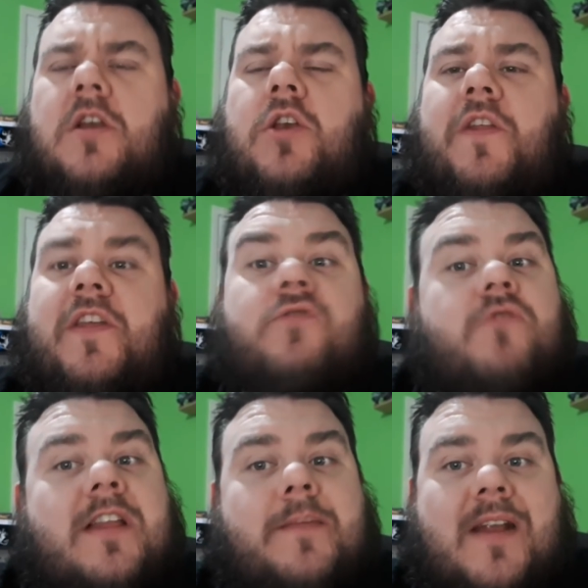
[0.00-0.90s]
Nothing's
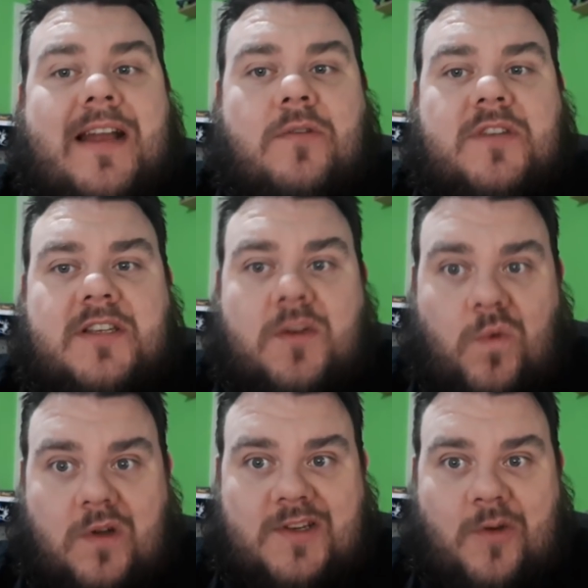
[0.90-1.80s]
really been announced as to
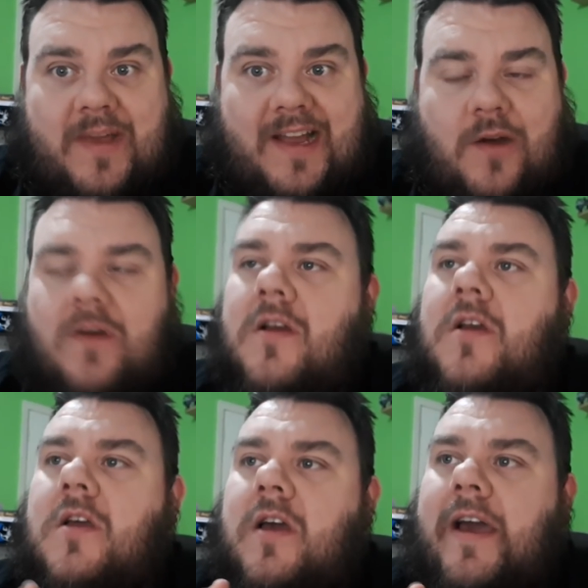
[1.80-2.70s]
what's coming out.
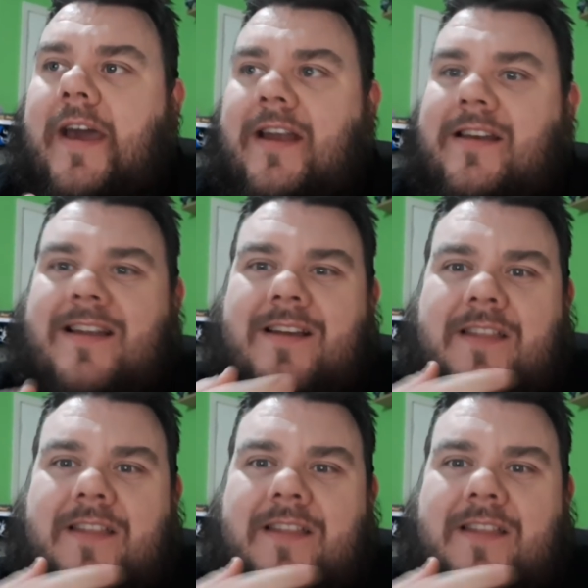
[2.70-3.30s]
And